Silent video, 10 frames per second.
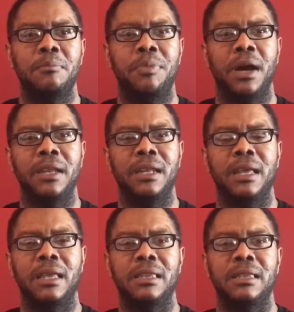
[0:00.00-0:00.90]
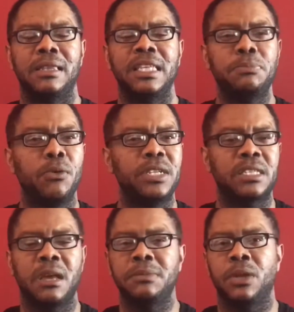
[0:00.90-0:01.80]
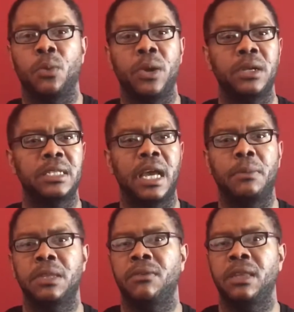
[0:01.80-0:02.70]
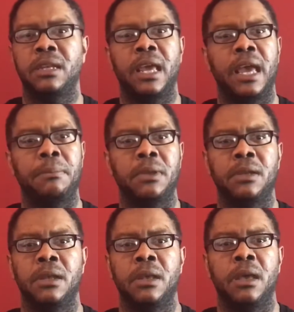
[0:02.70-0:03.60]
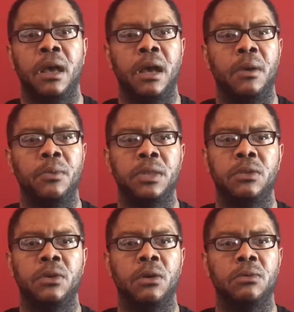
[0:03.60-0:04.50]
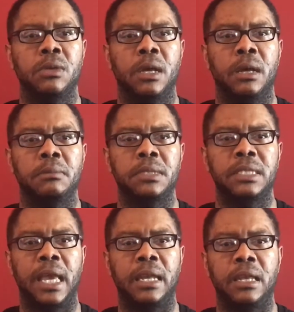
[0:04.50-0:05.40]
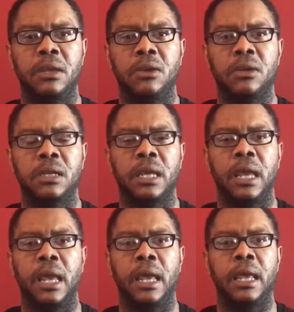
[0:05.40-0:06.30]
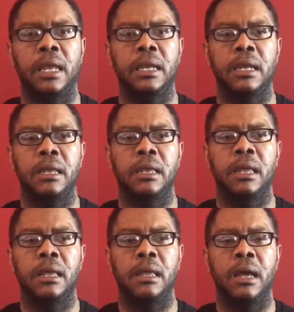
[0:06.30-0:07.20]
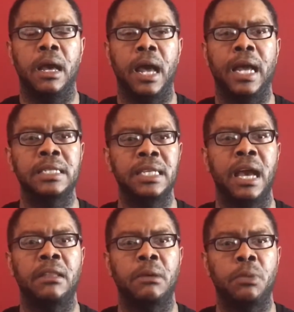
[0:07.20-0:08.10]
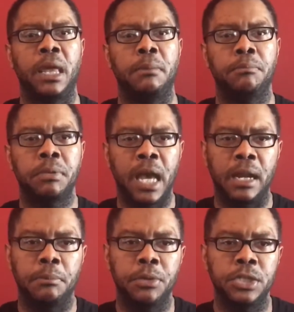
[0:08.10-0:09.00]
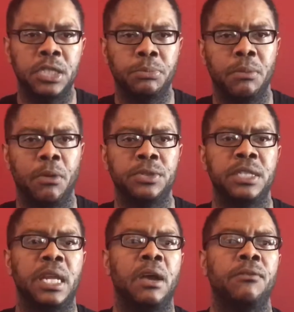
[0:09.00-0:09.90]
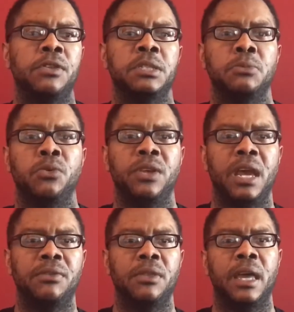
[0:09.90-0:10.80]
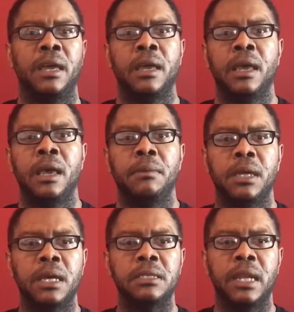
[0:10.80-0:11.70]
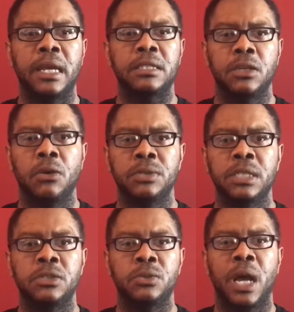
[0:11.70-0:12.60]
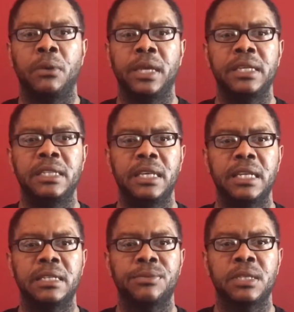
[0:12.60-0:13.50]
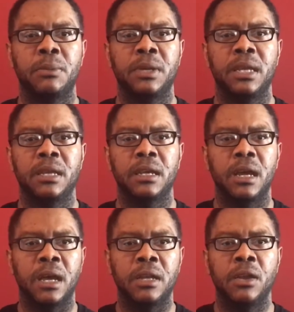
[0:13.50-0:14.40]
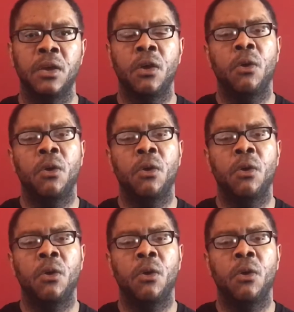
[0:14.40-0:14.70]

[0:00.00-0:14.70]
but this movie just comes at a weird time with everything that happened uh, with you know um, Sandy Hook and uh, I can see how they kind of pushed the promotion down for this movie after that because it actually goes into how easy it is for someone to get a gun